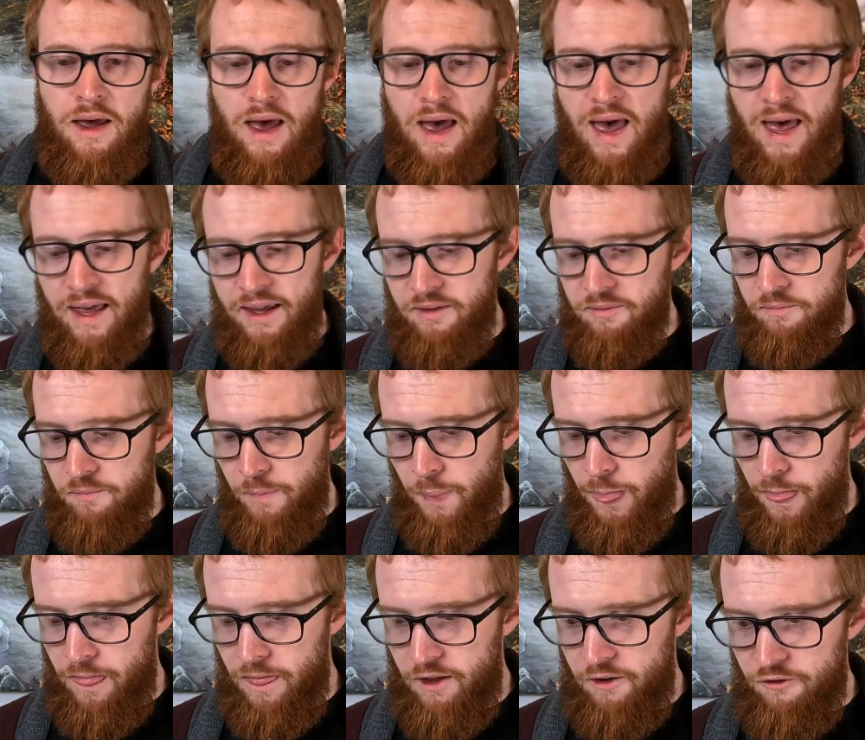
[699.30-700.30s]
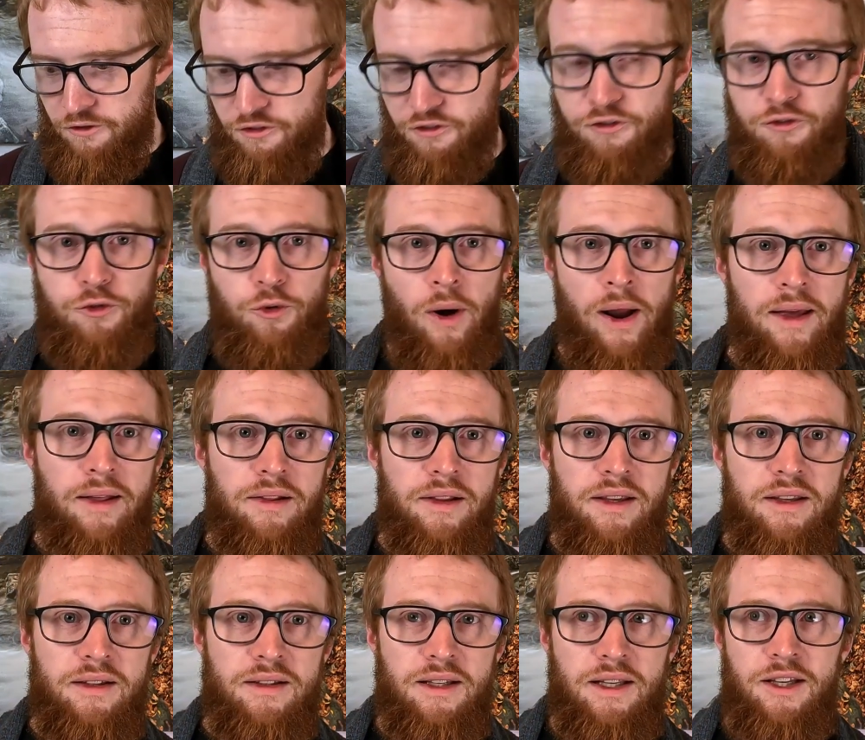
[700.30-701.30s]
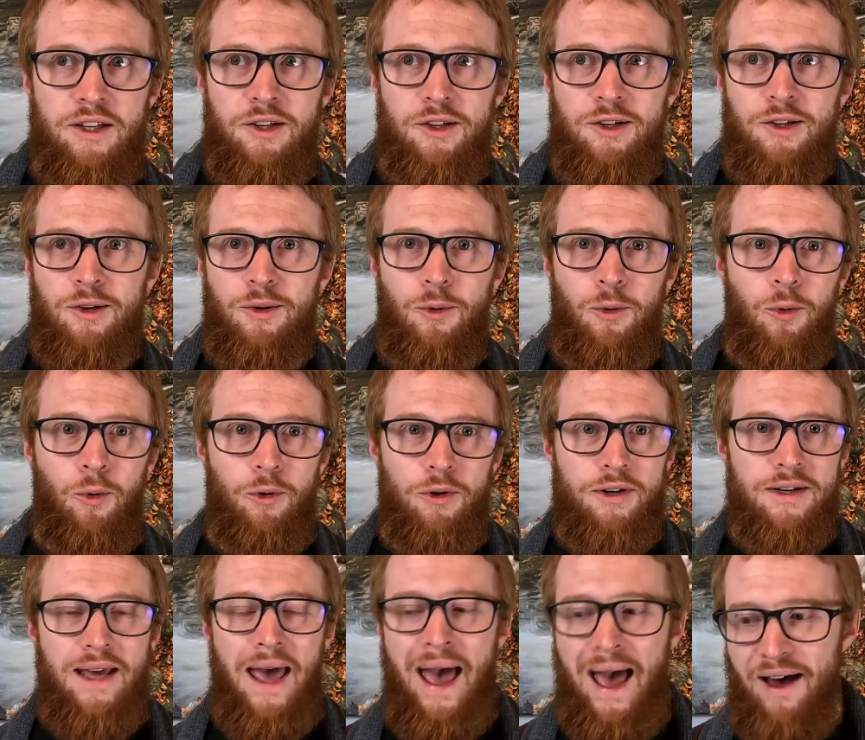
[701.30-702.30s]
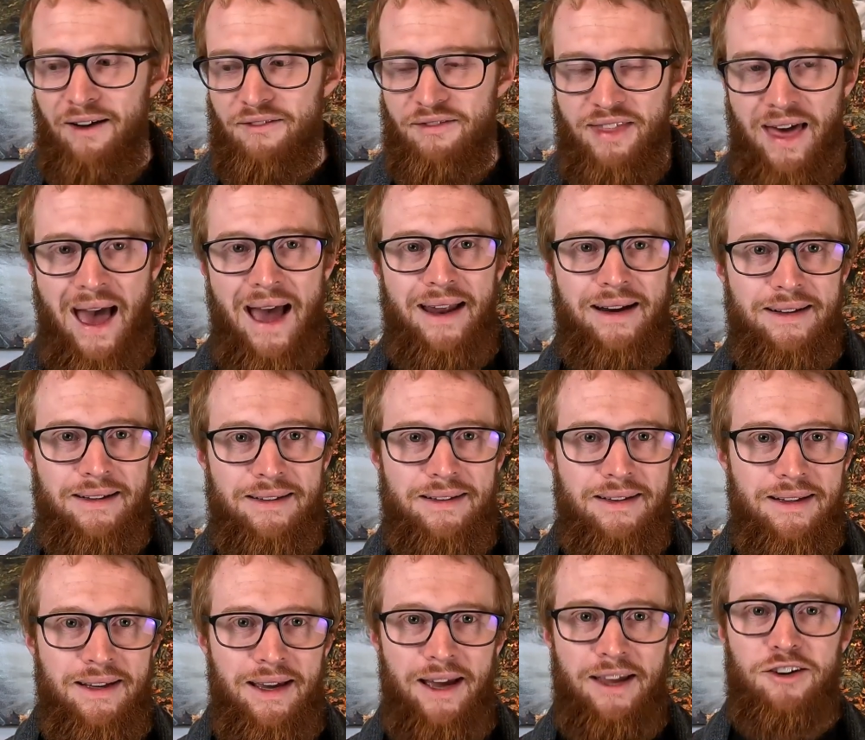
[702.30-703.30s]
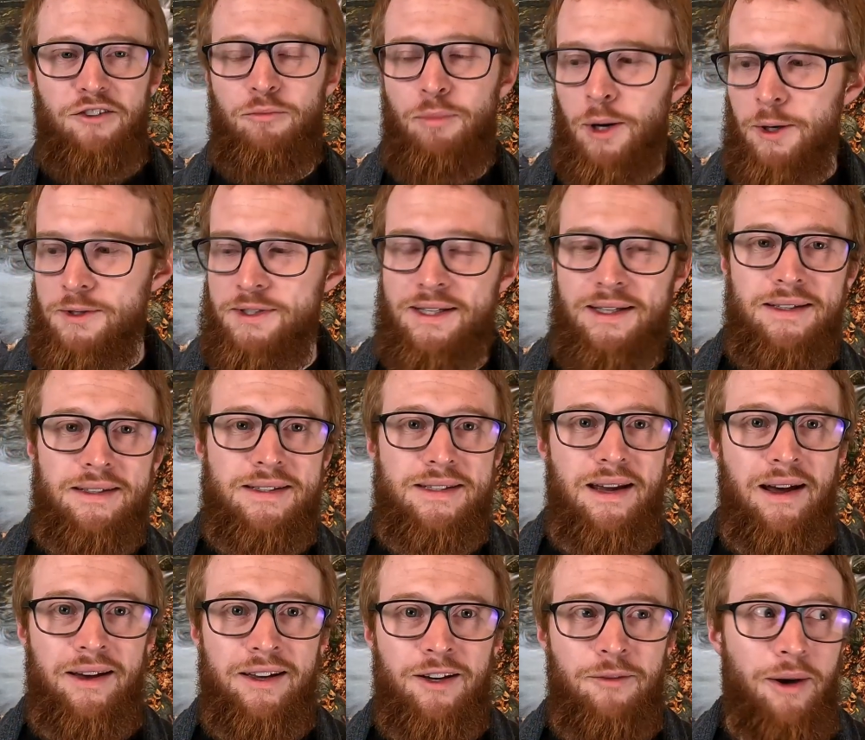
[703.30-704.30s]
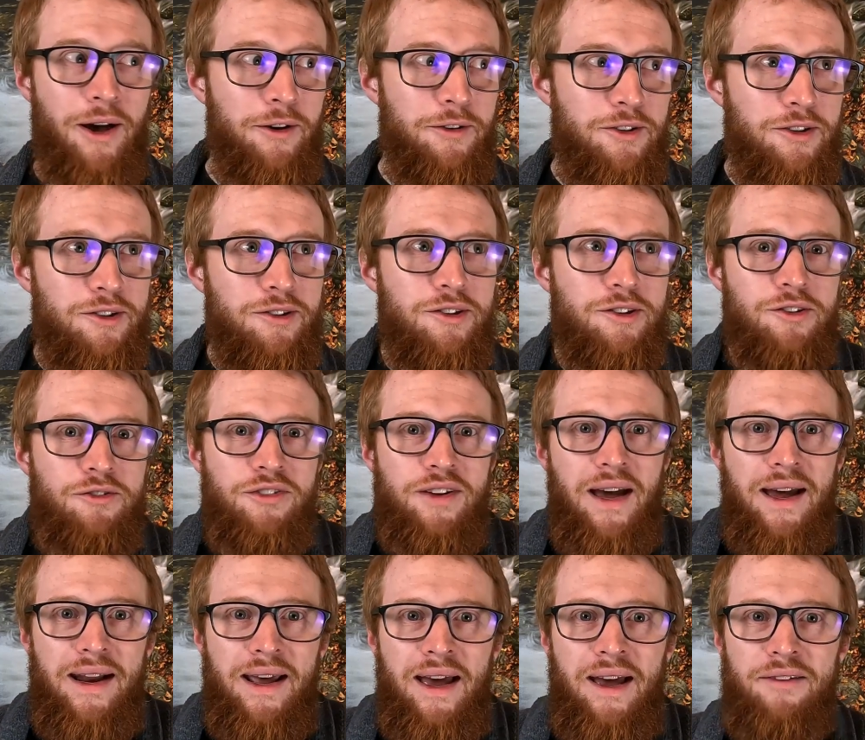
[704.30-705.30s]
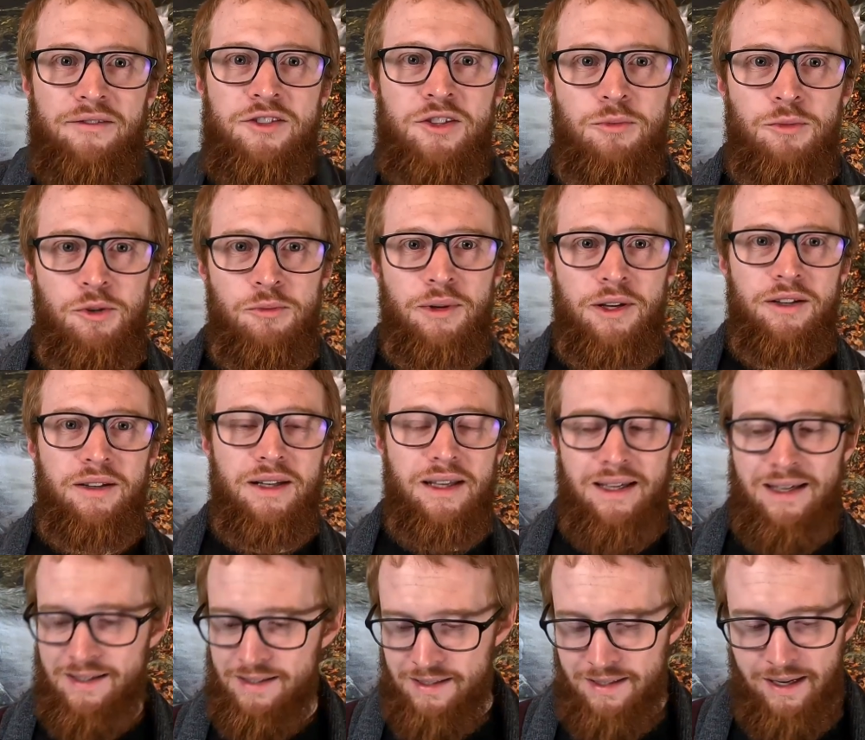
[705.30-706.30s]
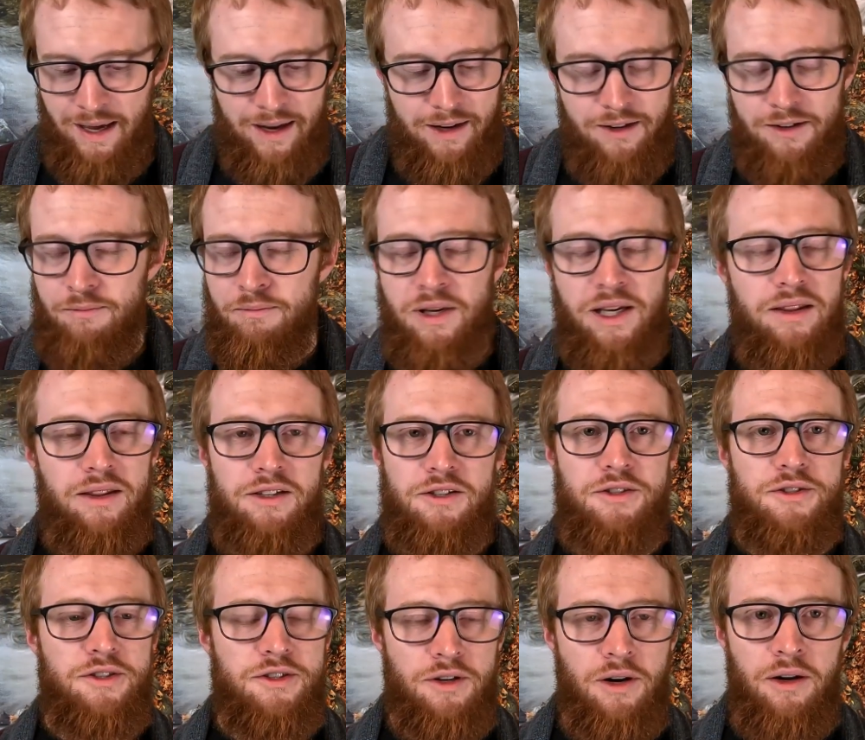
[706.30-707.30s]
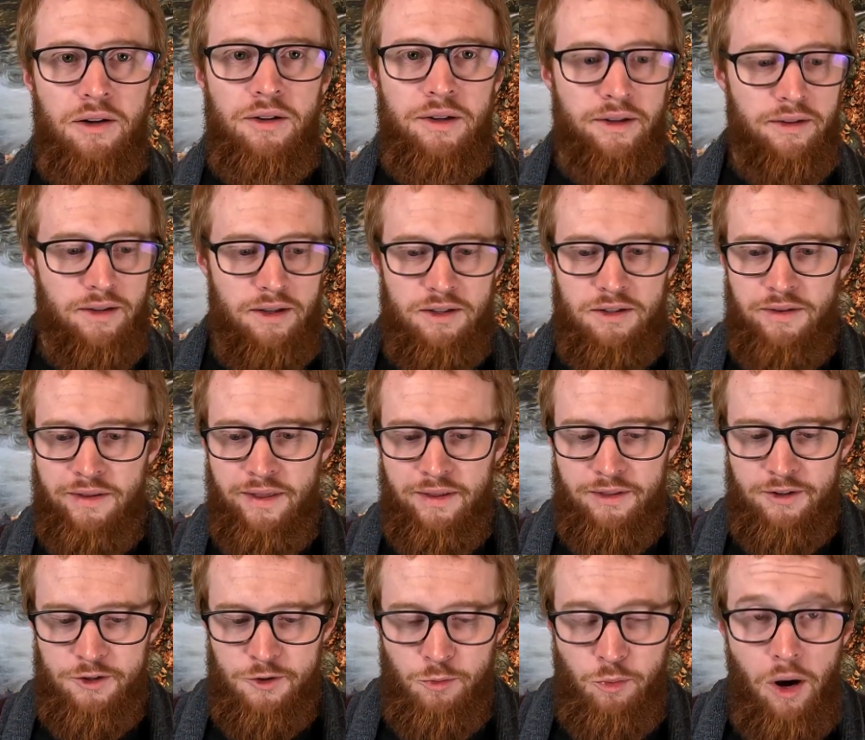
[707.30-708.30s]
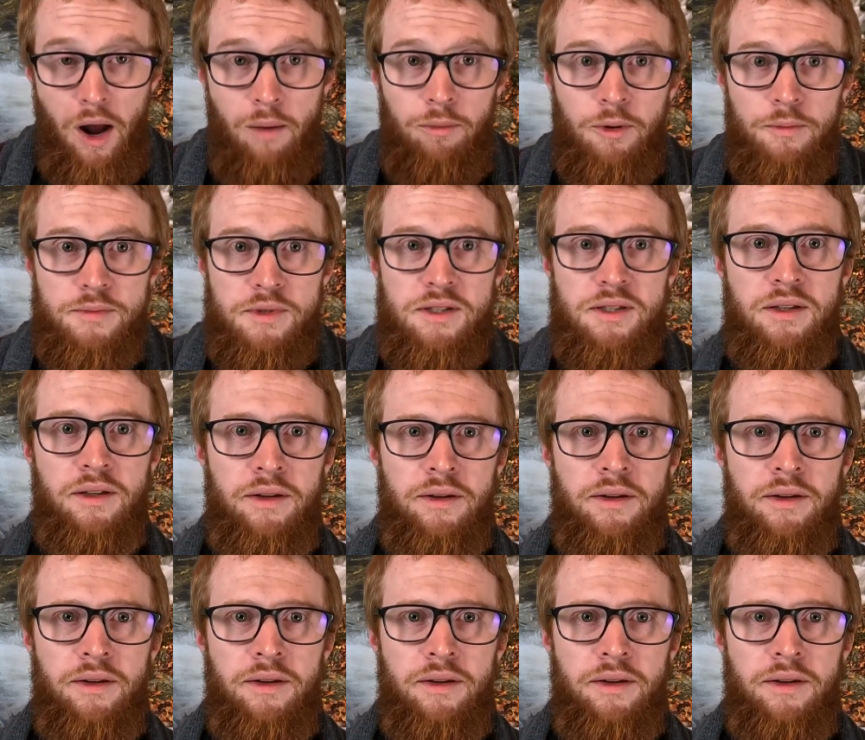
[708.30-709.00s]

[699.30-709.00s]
And frankly, in order to have that kind of boasting he's talking about, you've got to have some humility, because you got to admit that you're struggling, that there's problems.